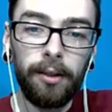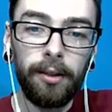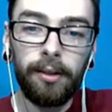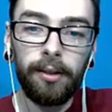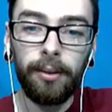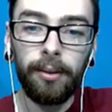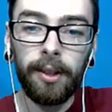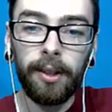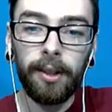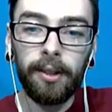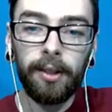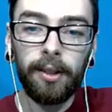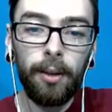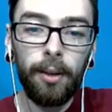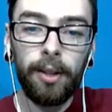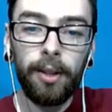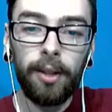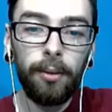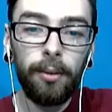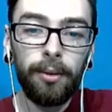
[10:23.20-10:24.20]
So let's
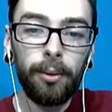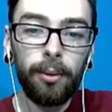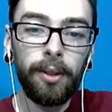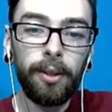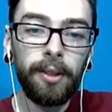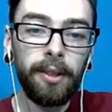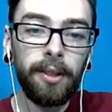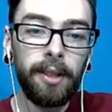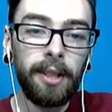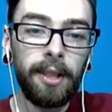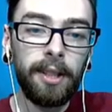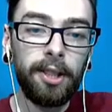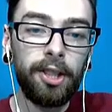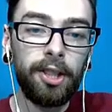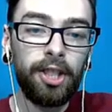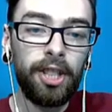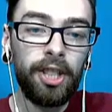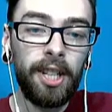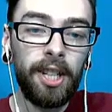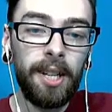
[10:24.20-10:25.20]
go towards the
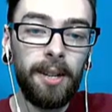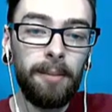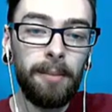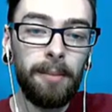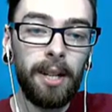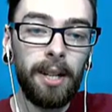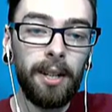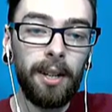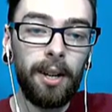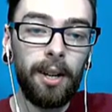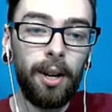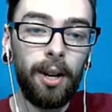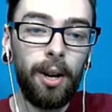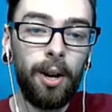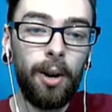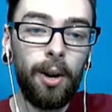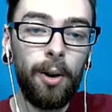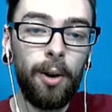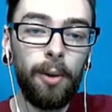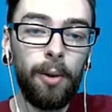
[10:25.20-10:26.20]
gym and
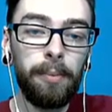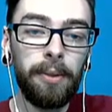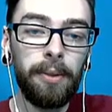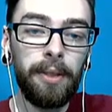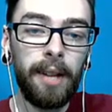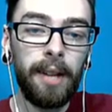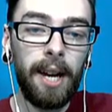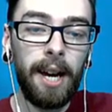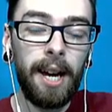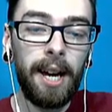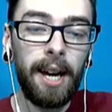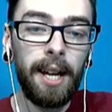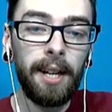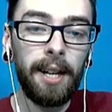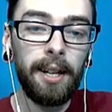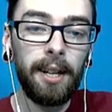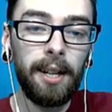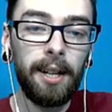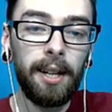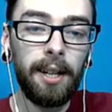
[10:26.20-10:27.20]
hope that
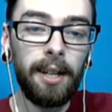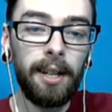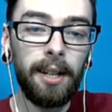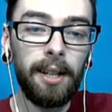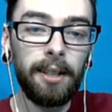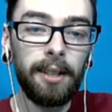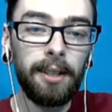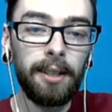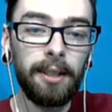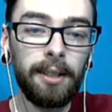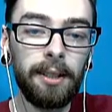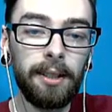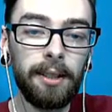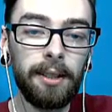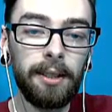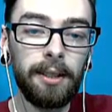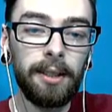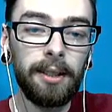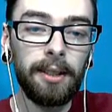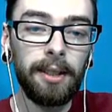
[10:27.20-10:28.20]
uh,
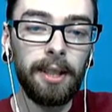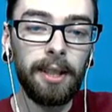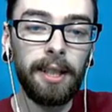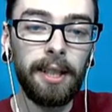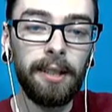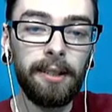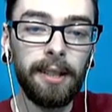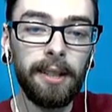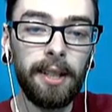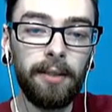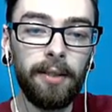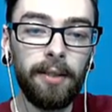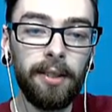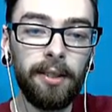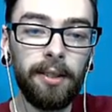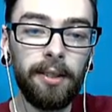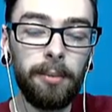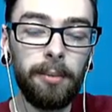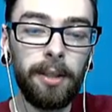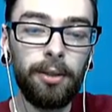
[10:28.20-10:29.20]
it doesn't give us
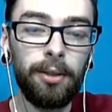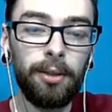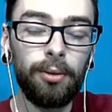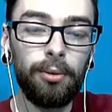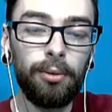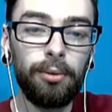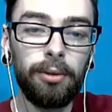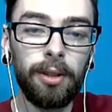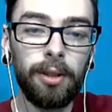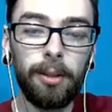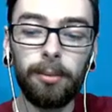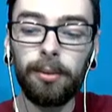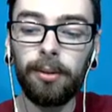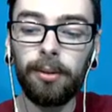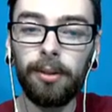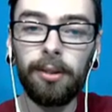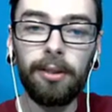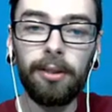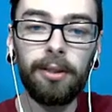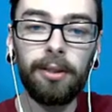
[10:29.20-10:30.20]
too many
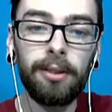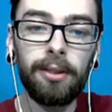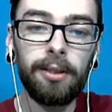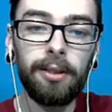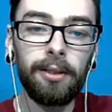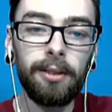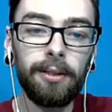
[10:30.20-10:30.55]
troubles.